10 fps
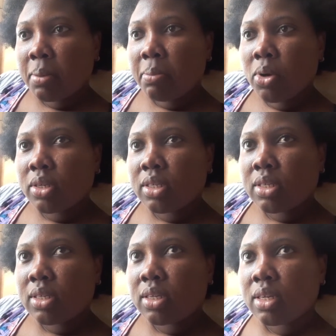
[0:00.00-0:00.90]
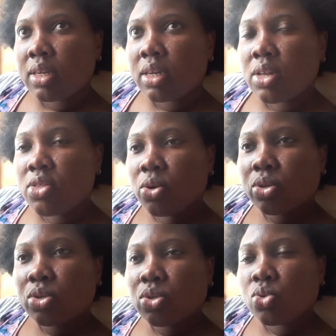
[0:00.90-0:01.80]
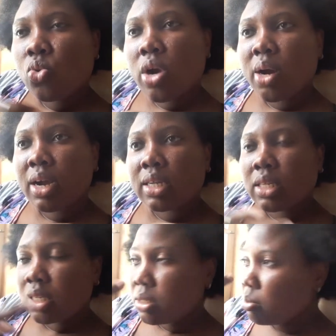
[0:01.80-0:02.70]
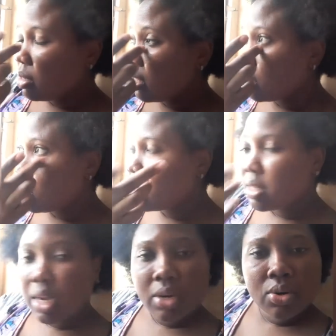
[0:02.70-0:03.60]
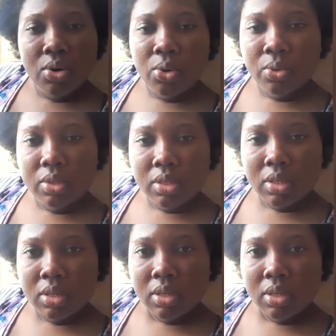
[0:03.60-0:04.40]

but those two characters to me, they stand out